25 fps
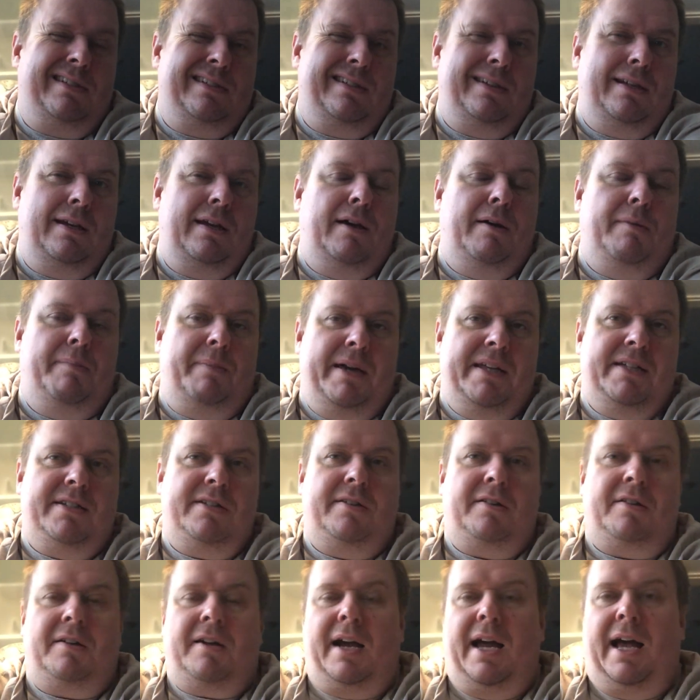a
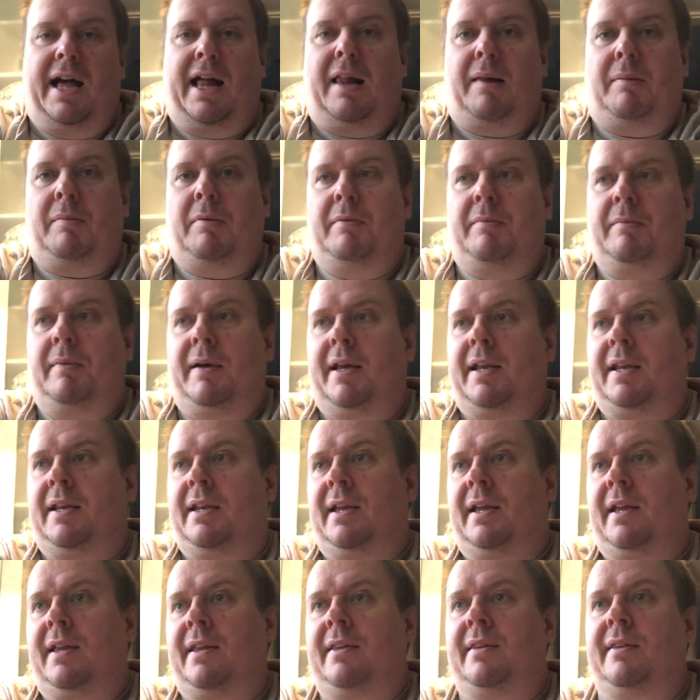better album,
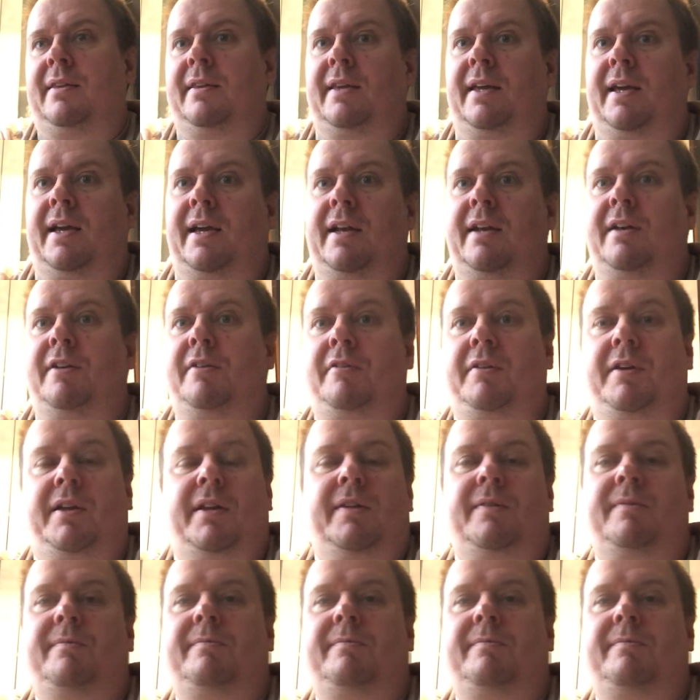and they are doing it